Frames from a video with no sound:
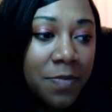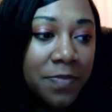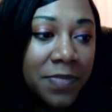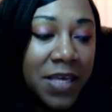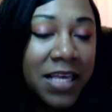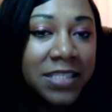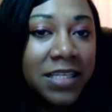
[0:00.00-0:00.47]

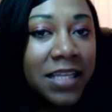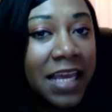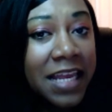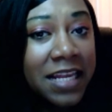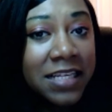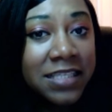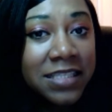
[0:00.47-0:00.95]
his
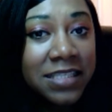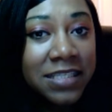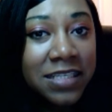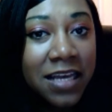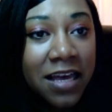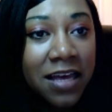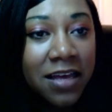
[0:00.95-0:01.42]

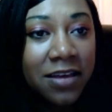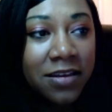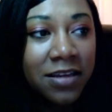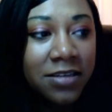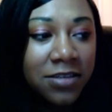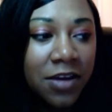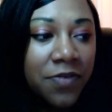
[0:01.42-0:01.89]
latest
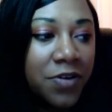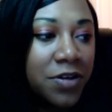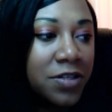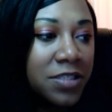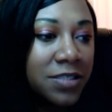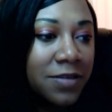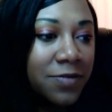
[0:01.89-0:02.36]

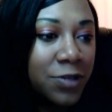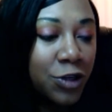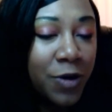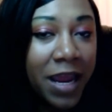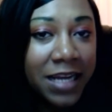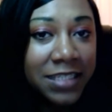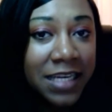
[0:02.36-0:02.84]
endeavors,
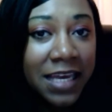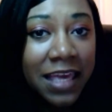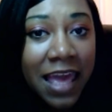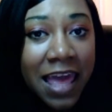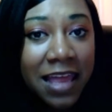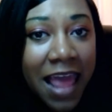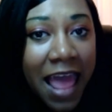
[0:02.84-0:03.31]
directing
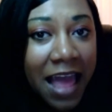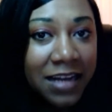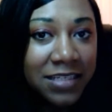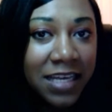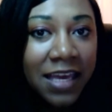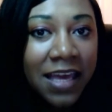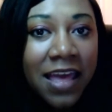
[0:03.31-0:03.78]
and
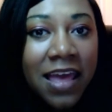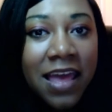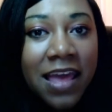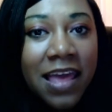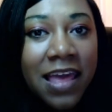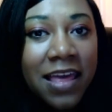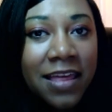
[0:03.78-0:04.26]
acting
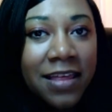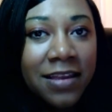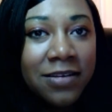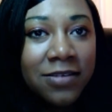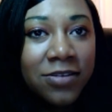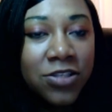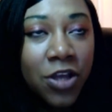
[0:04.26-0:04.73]

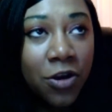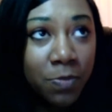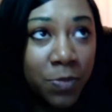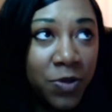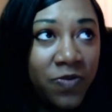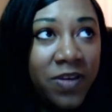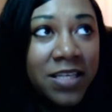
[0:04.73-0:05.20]
in certain
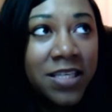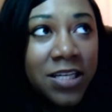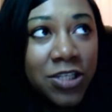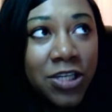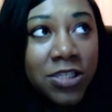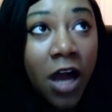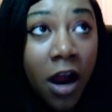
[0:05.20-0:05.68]
movies such
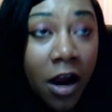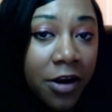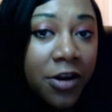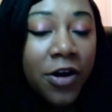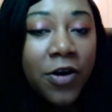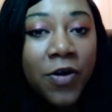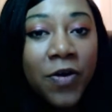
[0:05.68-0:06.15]
as
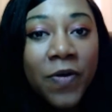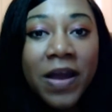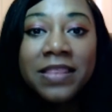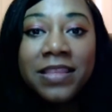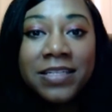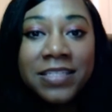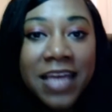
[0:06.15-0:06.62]
Argo
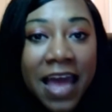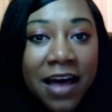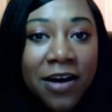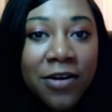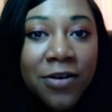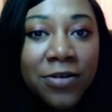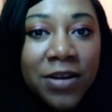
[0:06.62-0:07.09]
and The
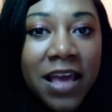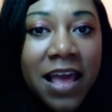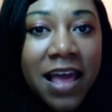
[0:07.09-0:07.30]
Town.